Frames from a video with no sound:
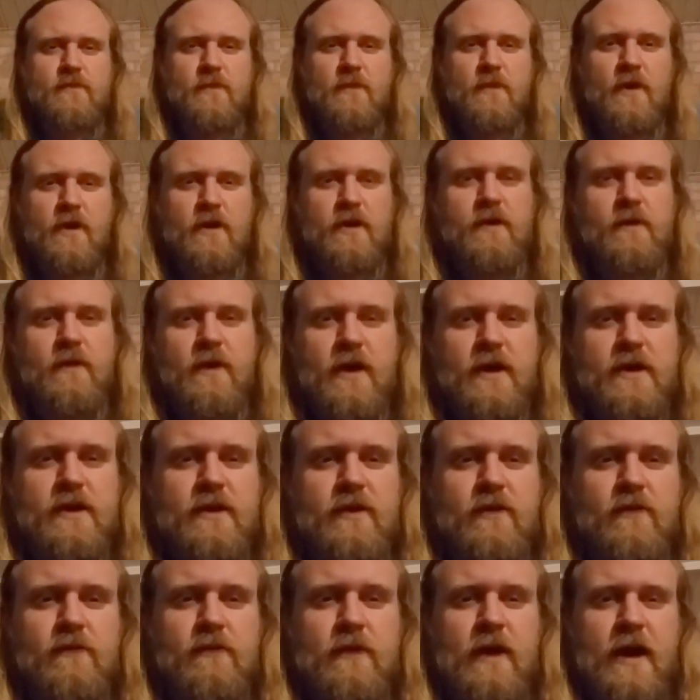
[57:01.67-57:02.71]
Are you on
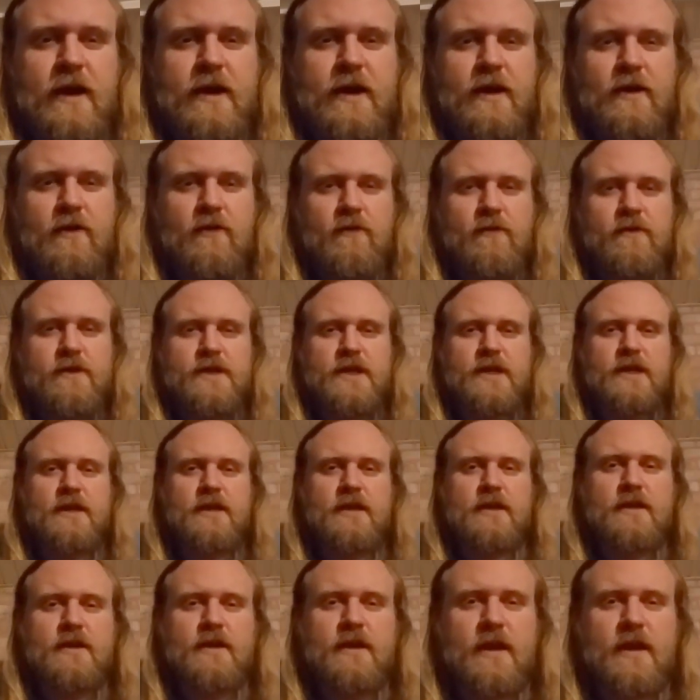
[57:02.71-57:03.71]
your rocking horse again?